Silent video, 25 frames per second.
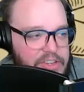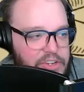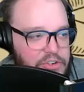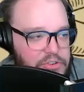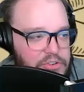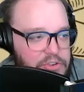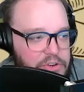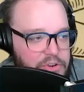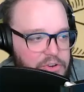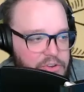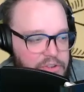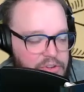say
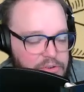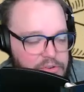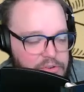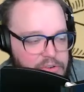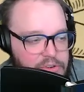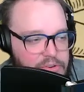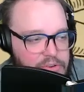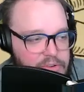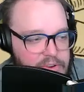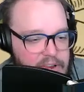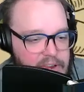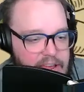you
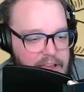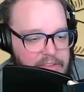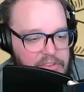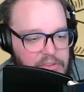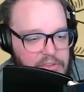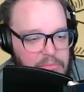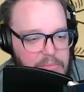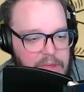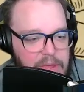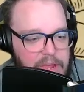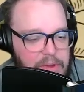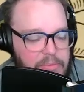have
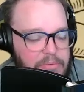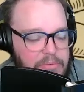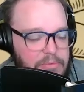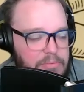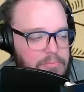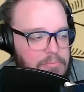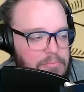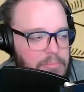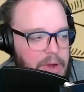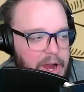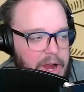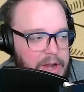to make
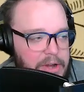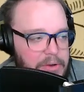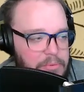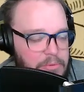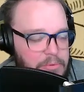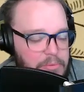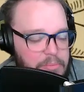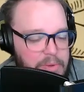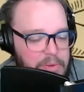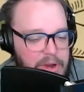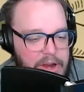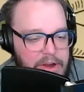minor
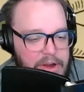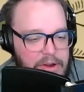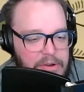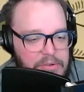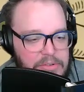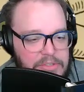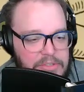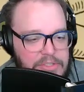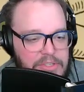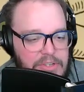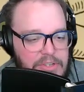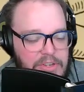
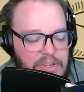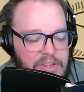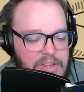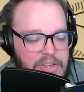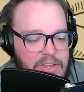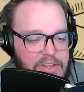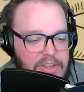repairs